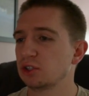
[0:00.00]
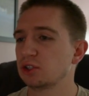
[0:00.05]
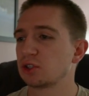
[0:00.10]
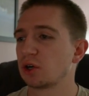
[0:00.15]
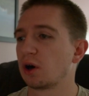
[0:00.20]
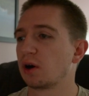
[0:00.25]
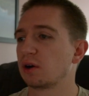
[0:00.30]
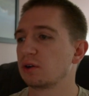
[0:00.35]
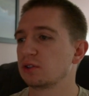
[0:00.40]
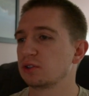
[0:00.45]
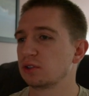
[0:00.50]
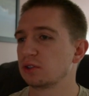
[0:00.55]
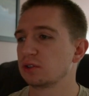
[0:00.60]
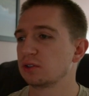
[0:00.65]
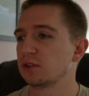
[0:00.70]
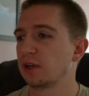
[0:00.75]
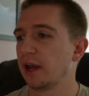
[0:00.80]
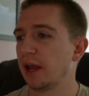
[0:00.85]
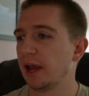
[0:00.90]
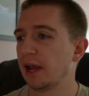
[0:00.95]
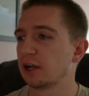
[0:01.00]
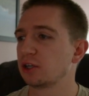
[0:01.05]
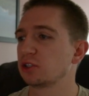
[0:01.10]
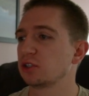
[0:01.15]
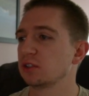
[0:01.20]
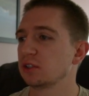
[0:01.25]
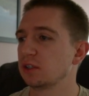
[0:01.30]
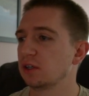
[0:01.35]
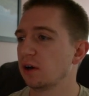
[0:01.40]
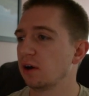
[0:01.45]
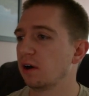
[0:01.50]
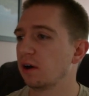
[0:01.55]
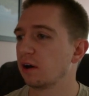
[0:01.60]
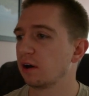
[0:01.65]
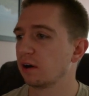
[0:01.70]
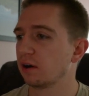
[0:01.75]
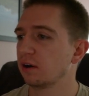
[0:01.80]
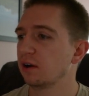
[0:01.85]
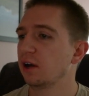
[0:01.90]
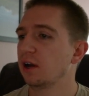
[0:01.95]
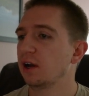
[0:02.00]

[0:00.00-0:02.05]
chargers actually are.